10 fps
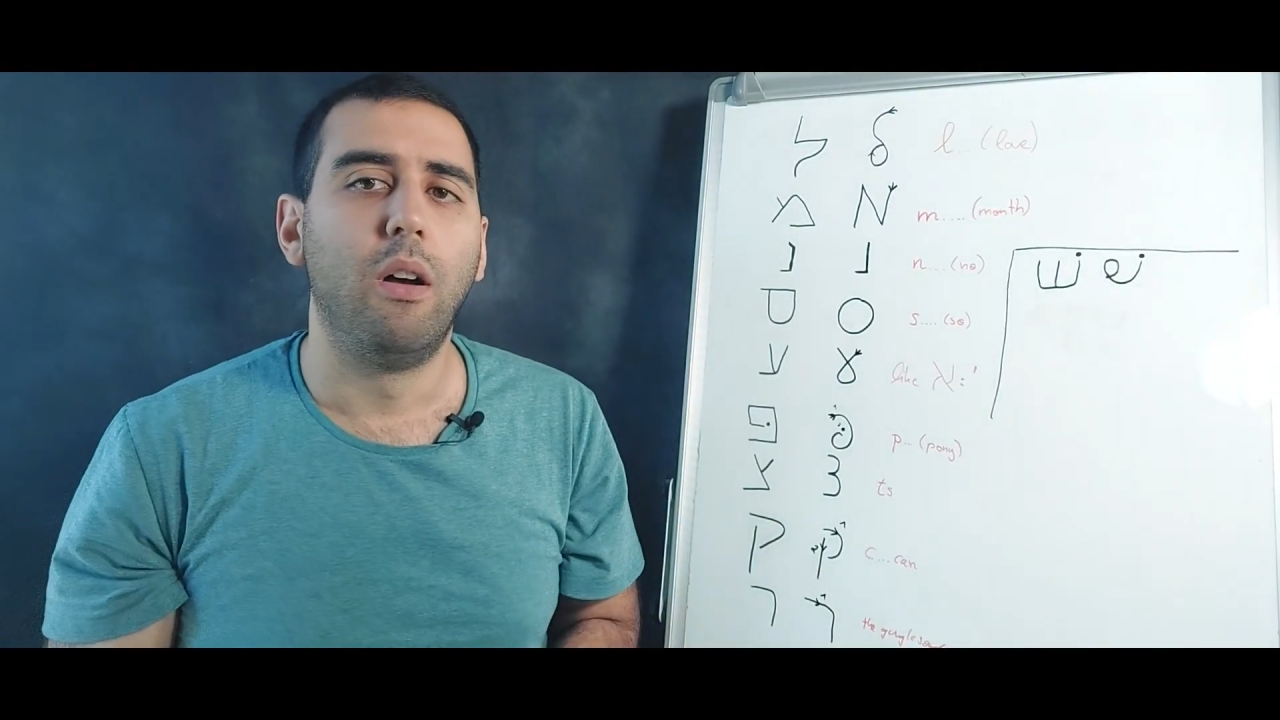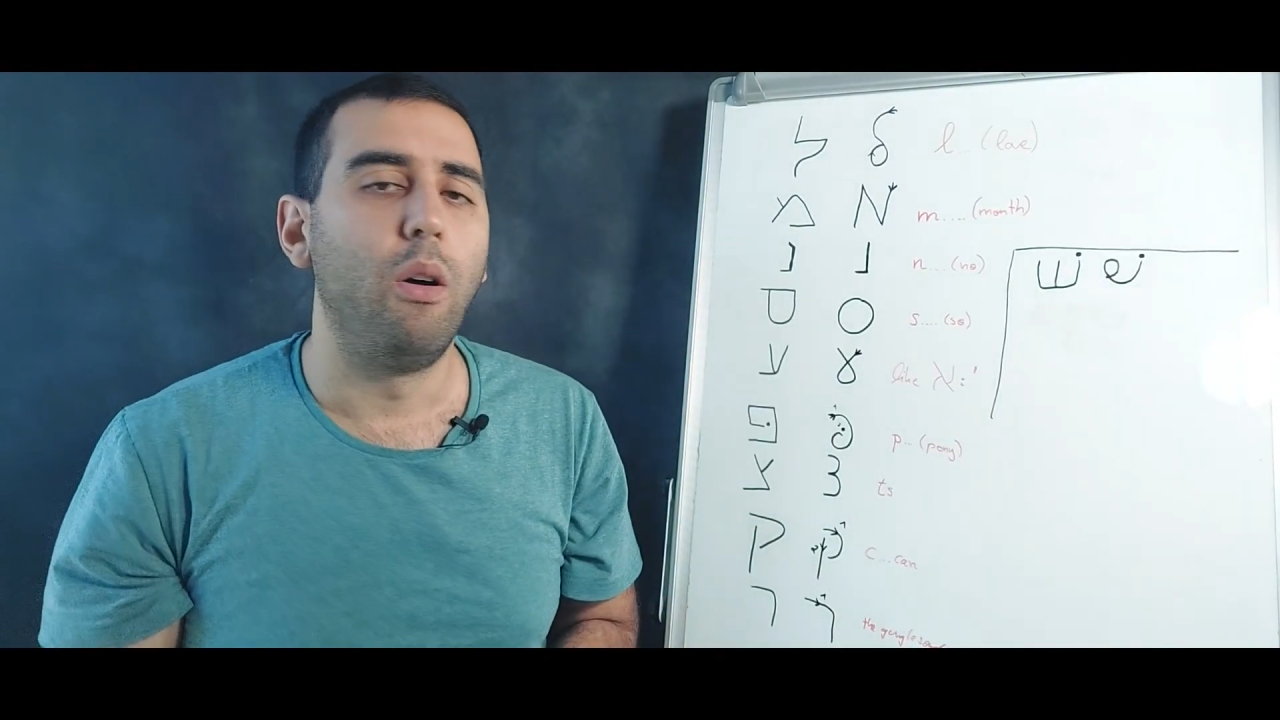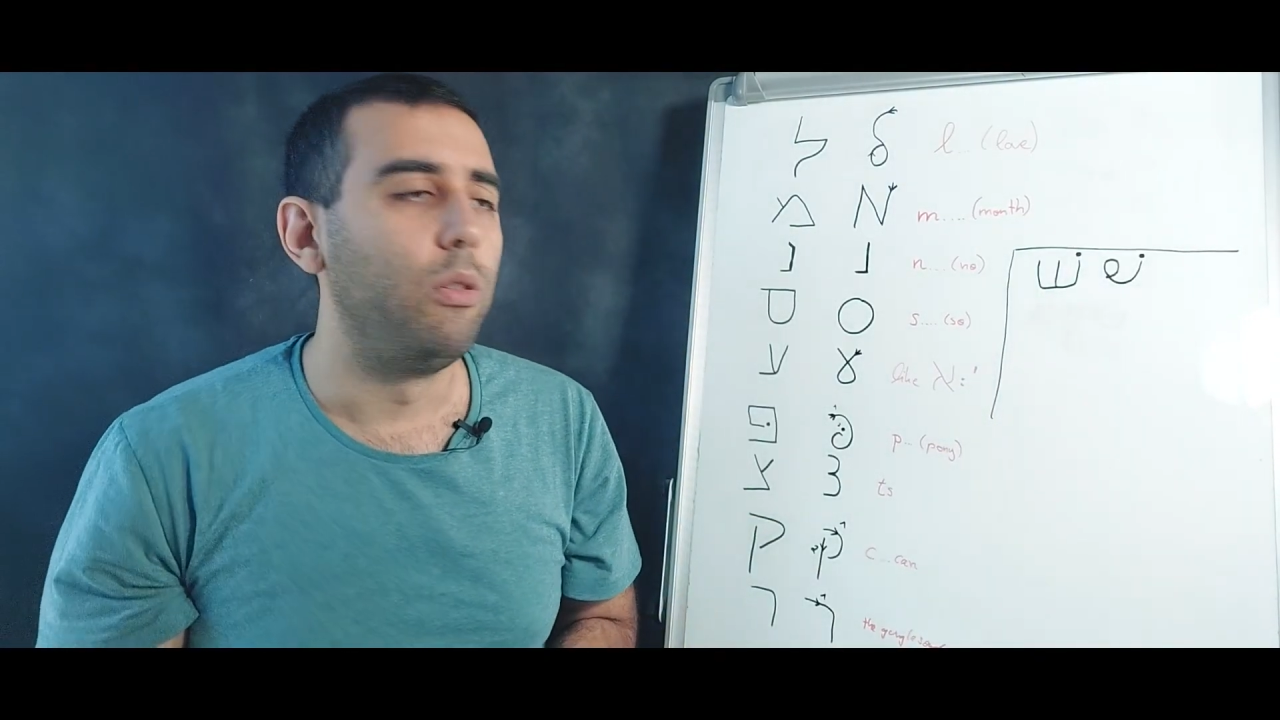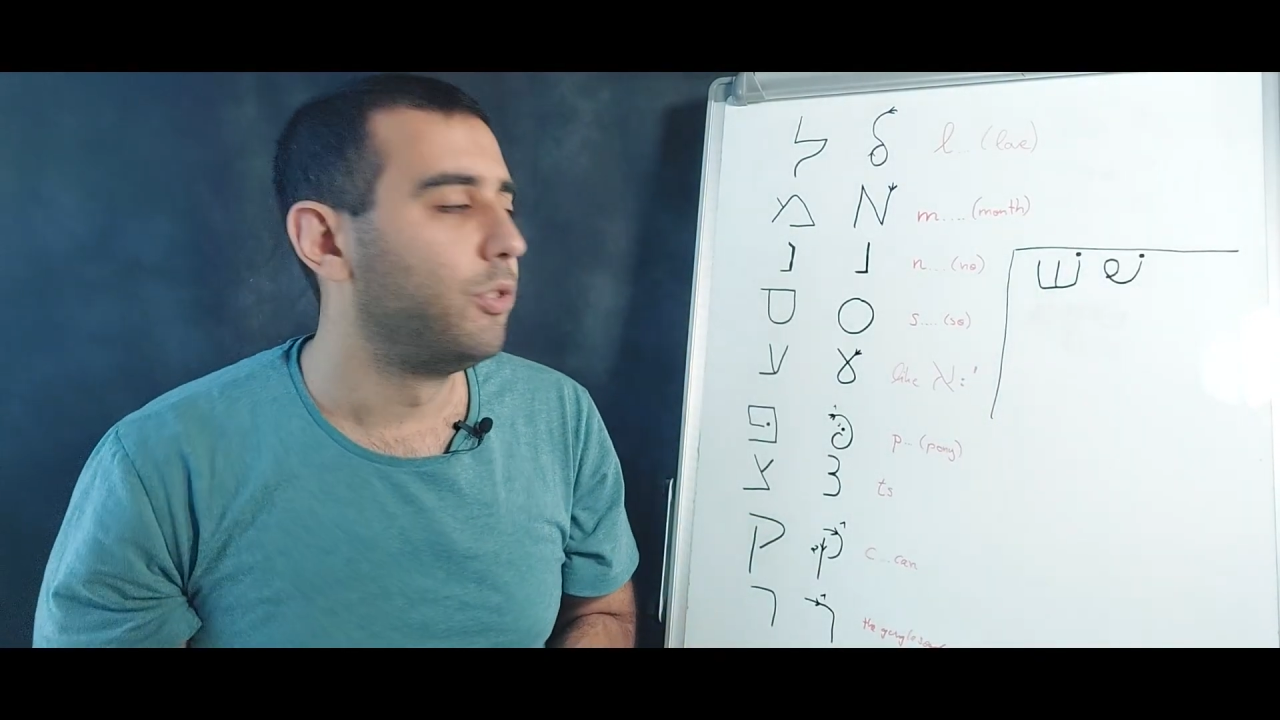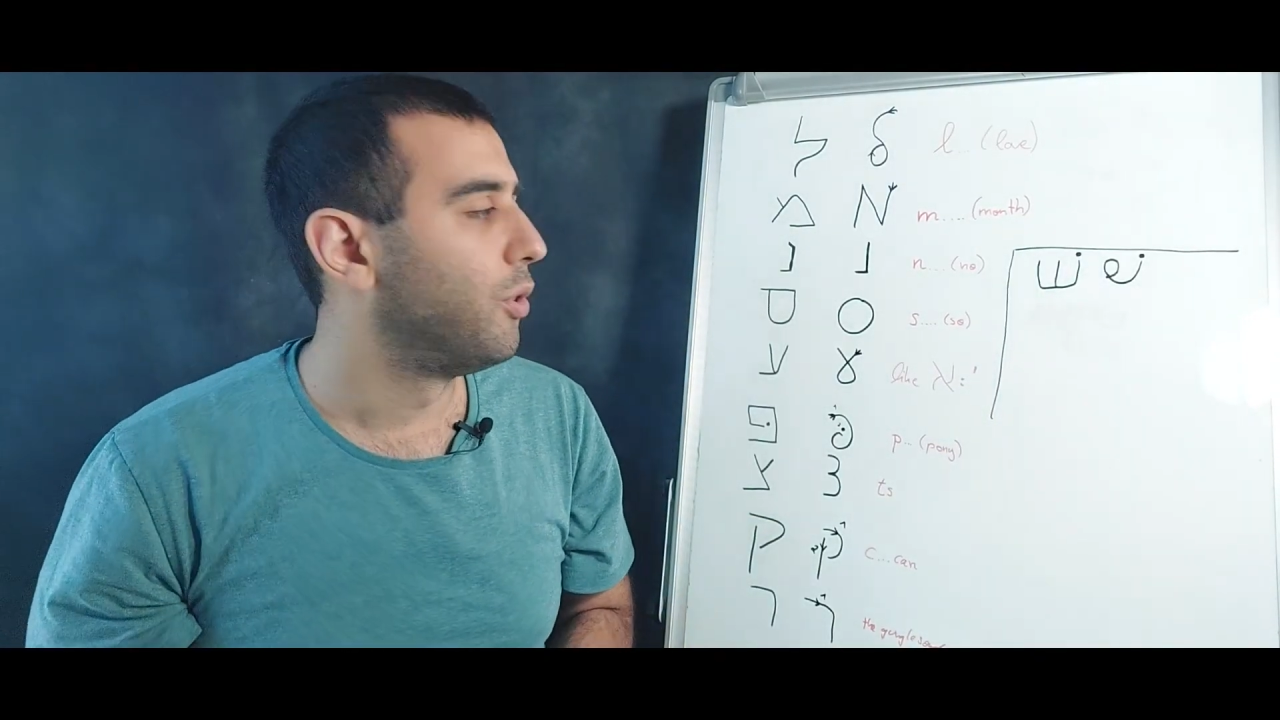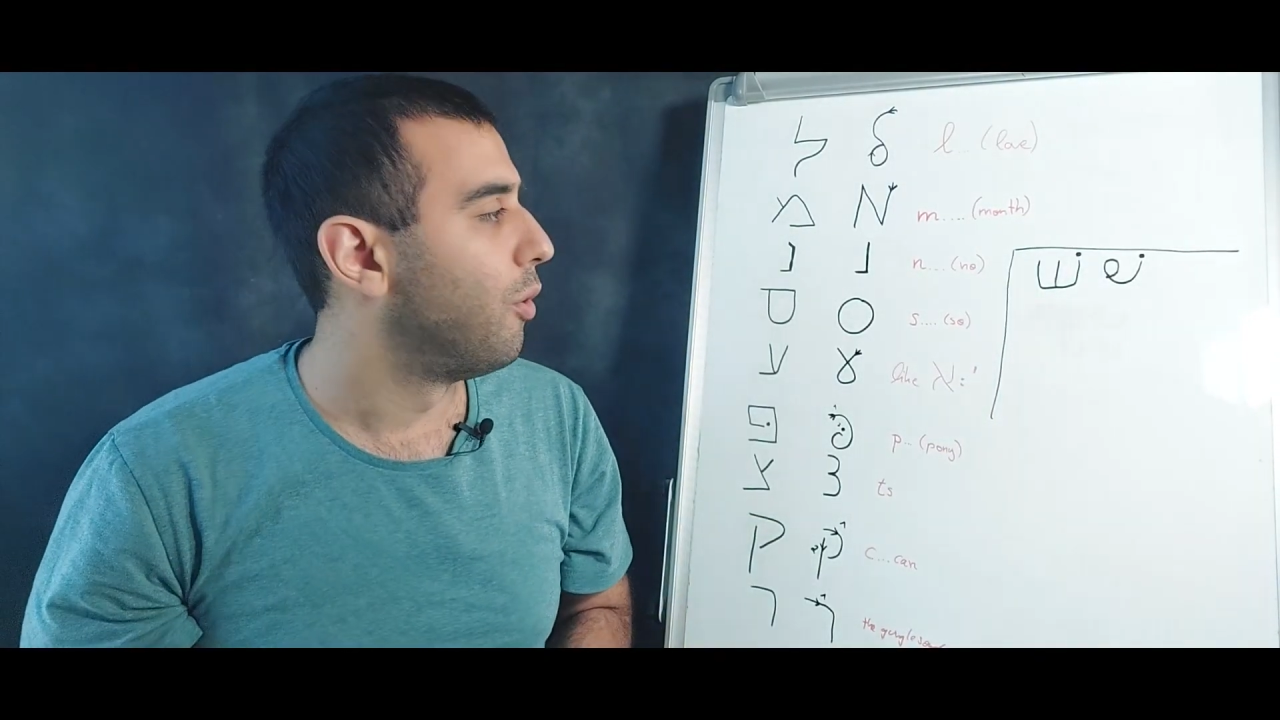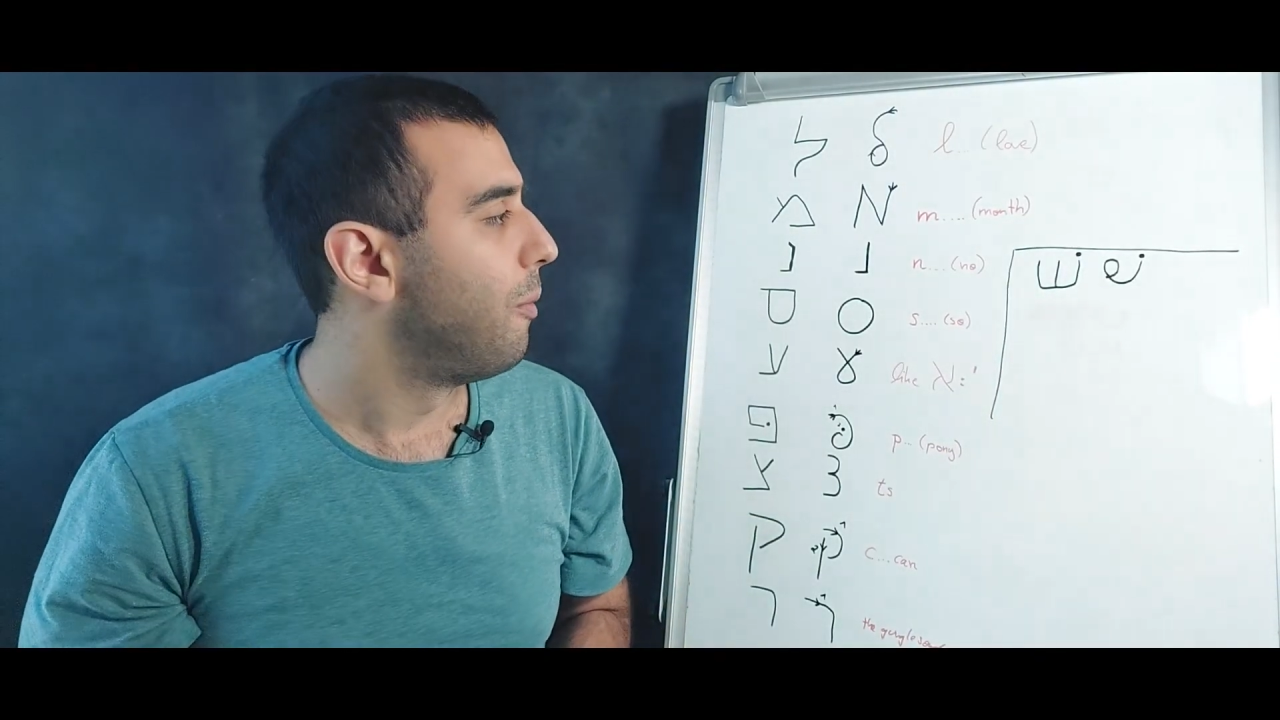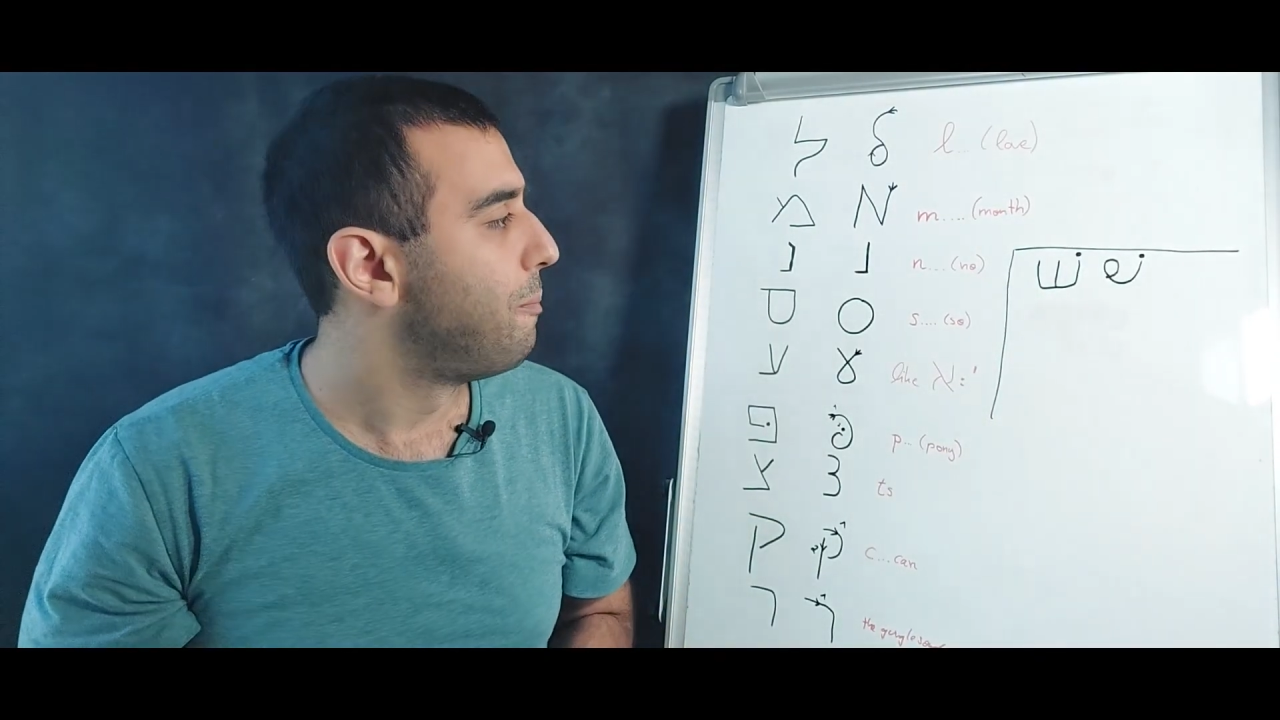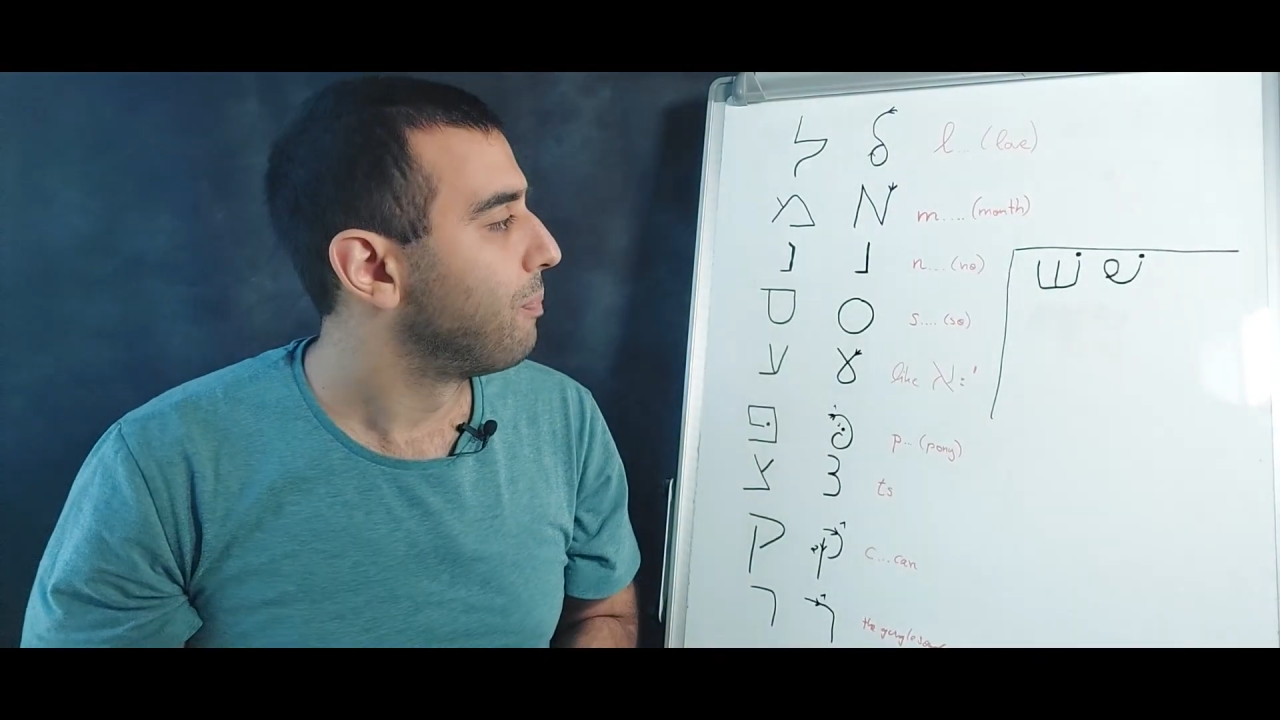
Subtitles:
also